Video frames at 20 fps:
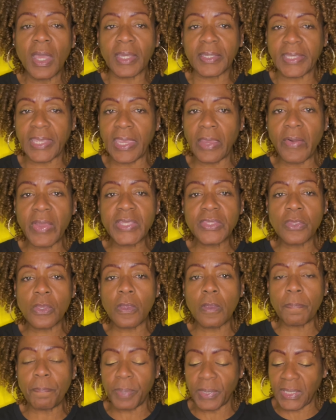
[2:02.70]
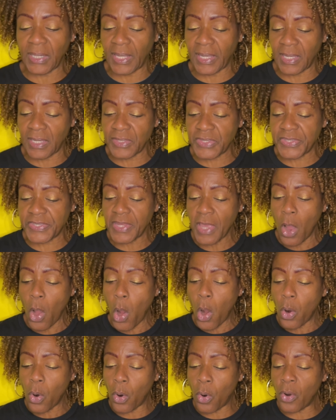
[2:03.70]
character, place,
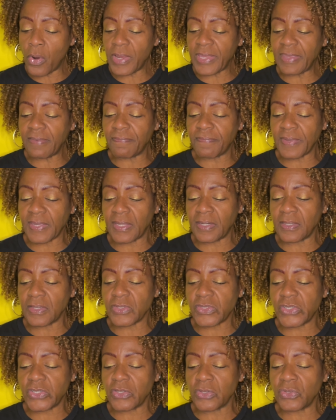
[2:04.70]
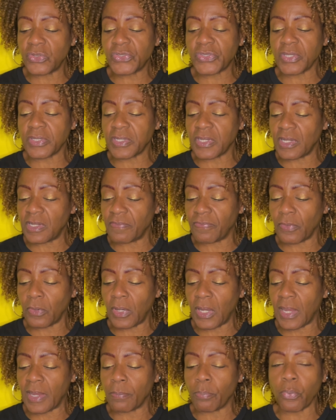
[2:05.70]
or event is used to deliver
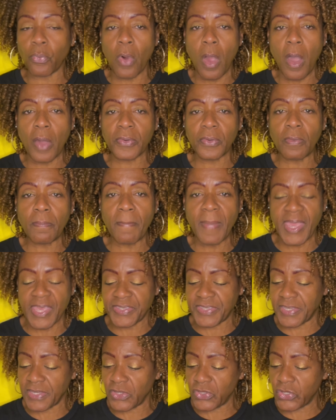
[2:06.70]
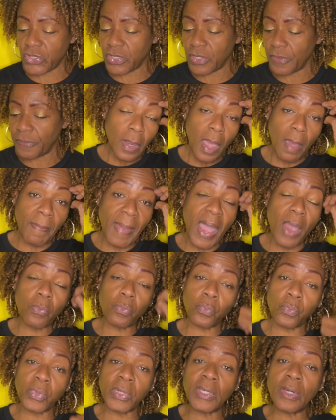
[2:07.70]
a broader message
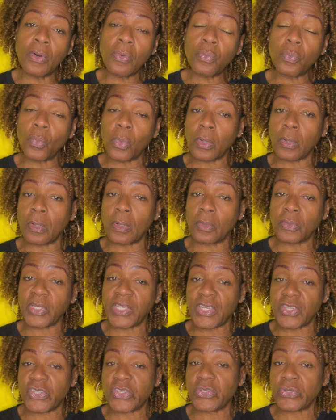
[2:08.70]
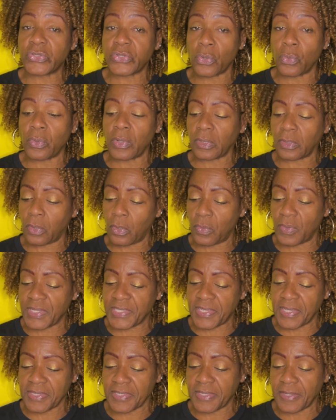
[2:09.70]
about real-world issues or
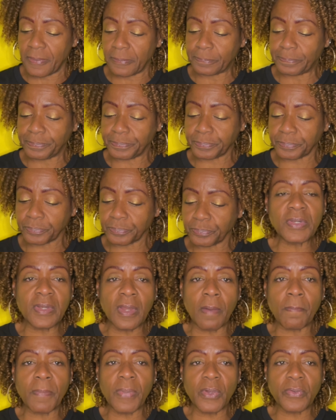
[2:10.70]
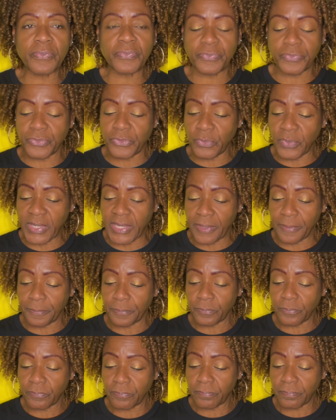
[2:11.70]
occurrences. Number 3.
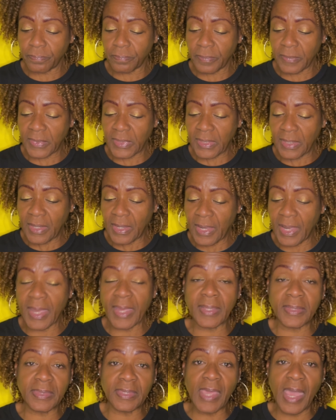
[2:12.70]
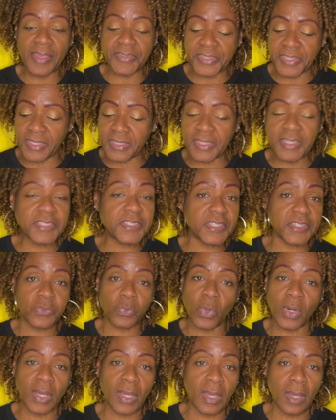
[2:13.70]
And now see, this is
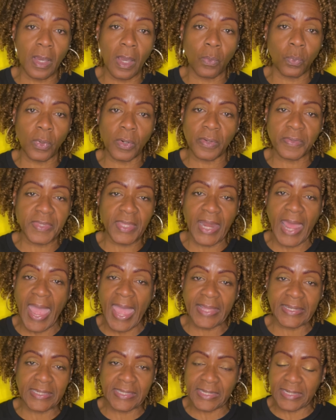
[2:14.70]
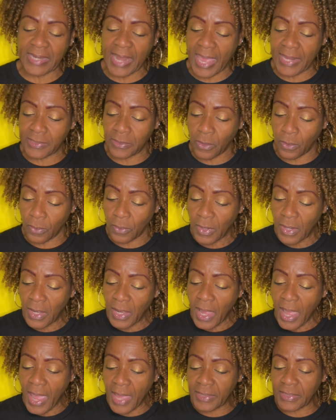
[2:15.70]
a word that I did not know.
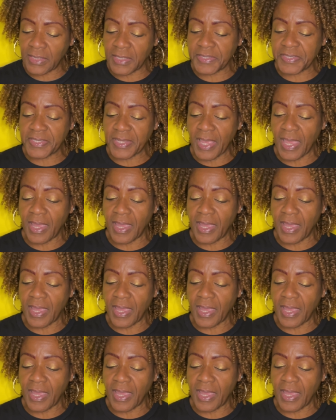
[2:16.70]
And it's